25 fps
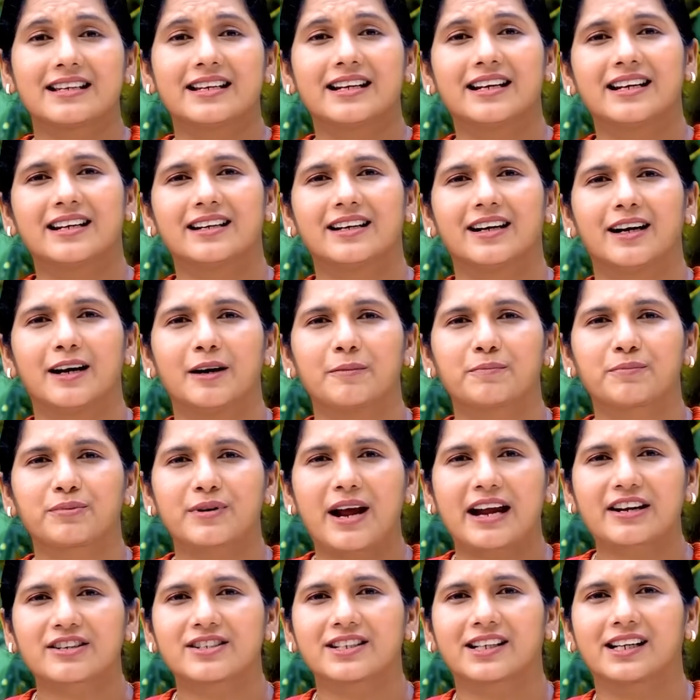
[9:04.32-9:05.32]
in
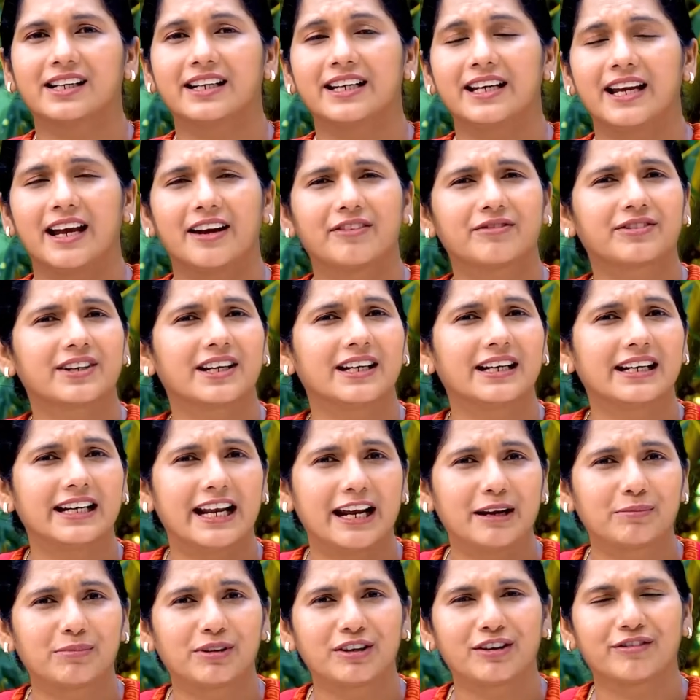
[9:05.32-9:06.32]
practically every
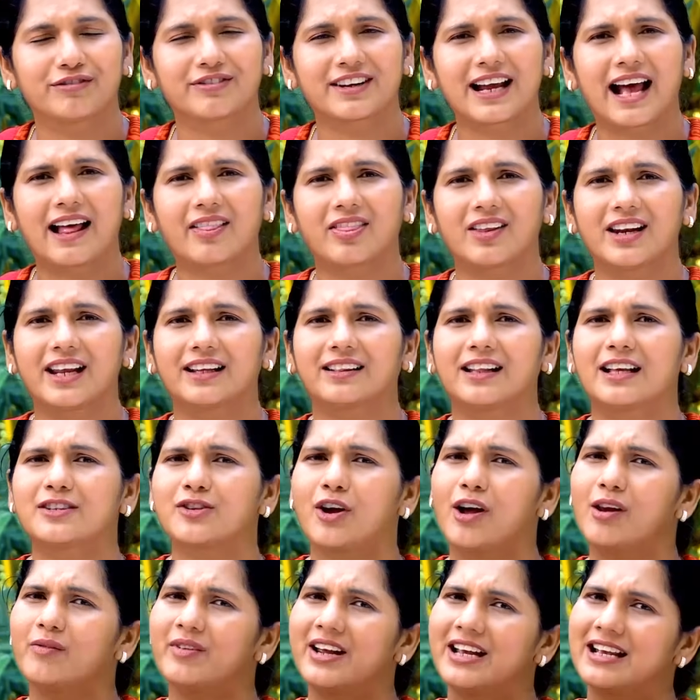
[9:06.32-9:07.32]
label of Catholic, there's
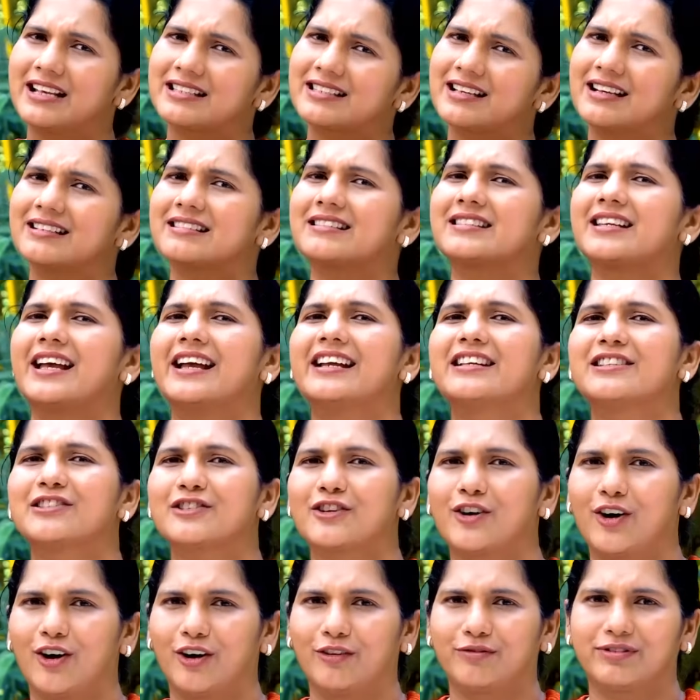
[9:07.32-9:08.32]
always a
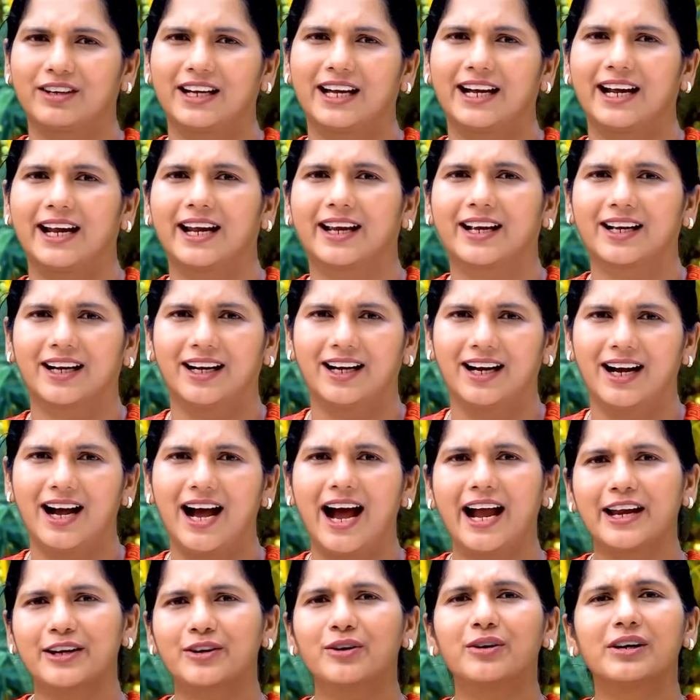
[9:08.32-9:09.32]
sense of like,
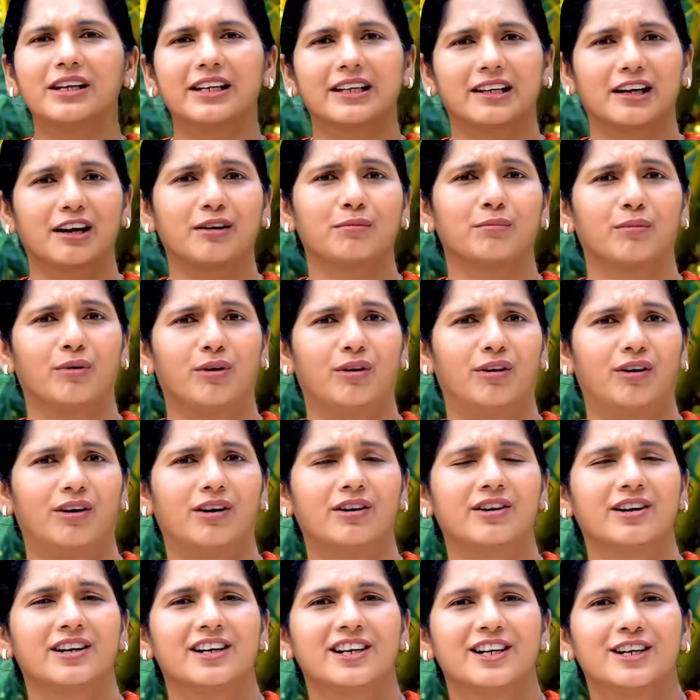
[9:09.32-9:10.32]
I know a little
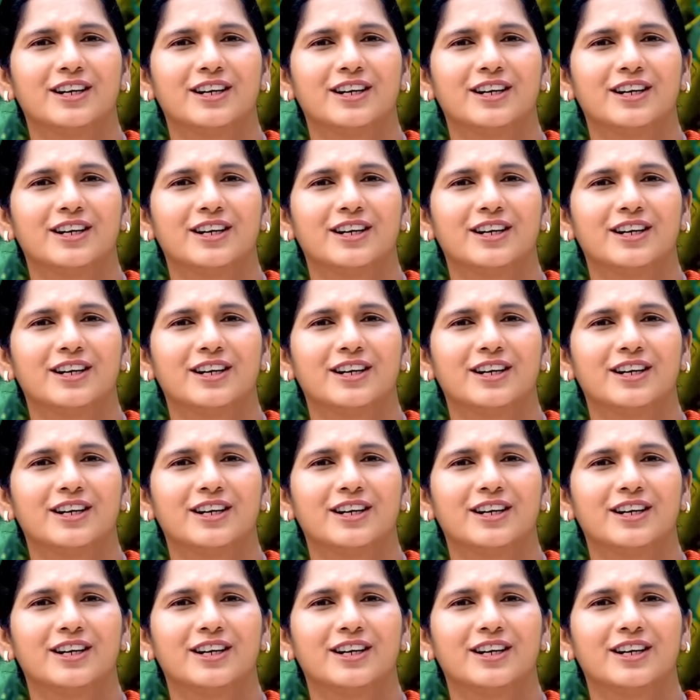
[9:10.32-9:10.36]
more.